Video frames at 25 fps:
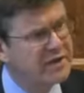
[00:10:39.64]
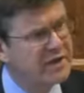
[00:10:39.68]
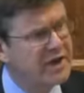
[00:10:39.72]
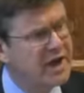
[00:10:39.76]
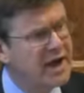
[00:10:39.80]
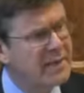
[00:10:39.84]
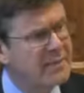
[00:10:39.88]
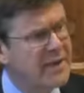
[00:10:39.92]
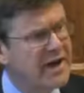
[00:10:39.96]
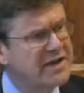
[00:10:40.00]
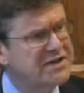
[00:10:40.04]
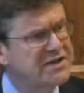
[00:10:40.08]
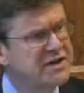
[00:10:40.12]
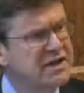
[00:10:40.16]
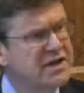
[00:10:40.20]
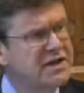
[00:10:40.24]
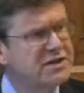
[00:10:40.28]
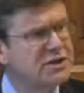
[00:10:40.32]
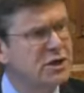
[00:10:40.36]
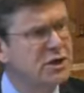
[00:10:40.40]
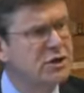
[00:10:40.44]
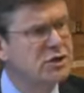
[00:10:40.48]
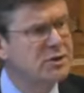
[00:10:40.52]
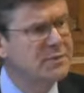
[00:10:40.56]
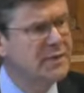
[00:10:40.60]
capacity is
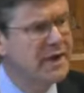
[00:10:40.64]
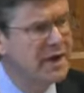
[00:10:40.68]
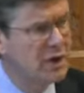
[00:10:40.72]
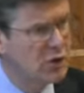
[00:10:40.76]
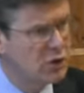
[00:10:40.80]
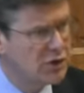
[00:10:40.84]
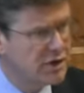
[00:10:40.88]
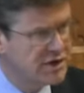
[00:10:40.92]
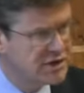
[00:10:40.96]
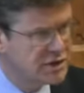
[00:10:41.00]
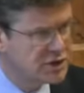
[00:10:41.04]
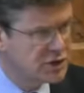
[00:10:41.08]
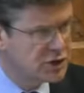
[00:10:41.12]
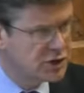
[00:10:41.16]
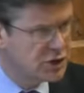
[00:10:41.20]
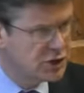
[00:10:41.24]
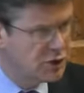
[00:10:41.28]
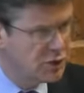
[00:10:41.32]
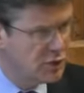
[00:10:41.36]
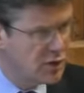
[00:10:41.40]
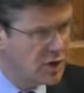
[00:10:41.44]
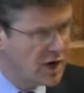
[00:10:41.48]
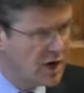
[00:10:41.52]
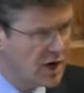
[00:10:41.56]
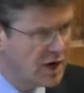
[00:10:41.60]
going to be increased to
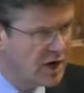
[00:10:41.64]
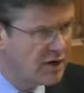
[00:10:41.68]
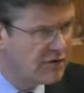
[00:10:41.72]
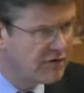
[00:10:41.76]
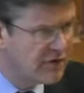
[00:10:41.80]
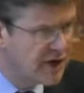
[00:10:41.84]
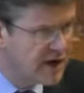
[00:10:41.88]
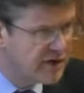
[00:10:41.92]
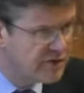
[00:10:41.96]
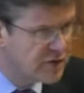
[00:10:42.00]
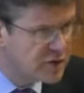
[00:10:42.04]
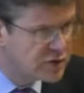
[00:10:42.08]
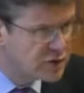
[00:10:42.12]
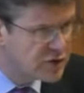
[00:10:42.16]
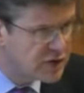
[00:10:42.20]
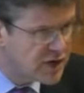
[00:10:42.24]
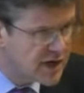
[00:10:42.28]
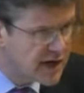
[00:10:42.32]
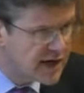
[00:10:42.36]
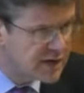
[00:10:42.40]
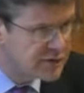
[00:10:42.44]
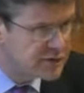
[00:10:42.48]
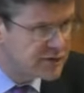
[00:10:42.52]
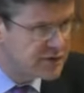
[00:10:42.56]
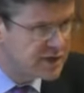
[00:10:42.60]

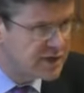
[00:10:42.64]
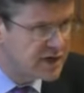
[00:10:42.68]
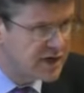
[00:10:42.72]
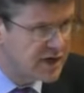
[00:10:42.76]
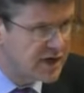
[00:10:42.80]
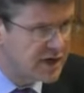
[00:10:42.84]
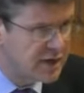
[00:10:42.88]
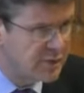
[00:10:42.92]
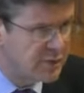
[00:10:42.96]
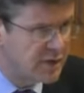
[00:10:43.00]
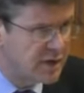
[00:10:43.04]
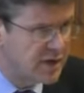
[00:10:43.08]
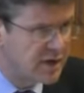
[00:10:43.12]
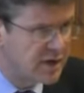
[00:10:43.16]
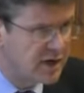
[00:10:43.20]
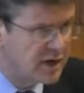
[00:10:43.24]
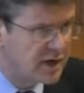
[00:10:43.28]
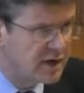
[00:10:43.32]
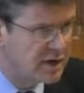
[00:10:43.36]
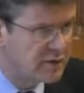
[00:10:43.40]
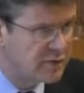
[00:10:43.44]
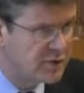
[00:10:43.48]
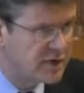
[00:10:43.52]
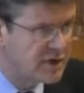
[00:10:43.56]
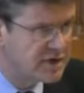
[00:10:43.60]
500,000 a day, we
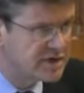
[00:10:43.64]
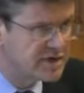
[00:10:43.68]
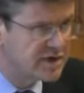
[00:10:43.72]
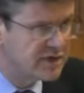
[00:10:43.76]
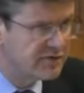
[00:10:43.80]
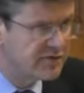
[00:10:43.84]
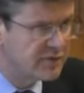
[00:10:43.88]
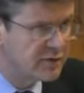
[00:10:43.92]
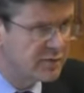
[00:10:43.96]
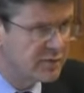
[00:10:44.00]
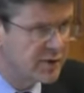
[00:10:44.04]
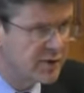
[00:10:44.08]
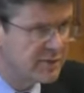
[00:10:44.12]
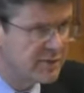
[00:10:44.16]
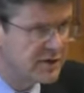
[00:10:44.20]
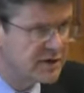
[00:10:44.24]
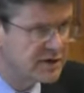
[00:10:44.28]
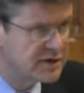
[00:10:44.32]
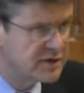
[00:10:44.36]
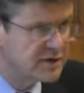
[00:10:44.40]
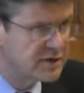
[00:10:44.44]
understand from the Prime Minister.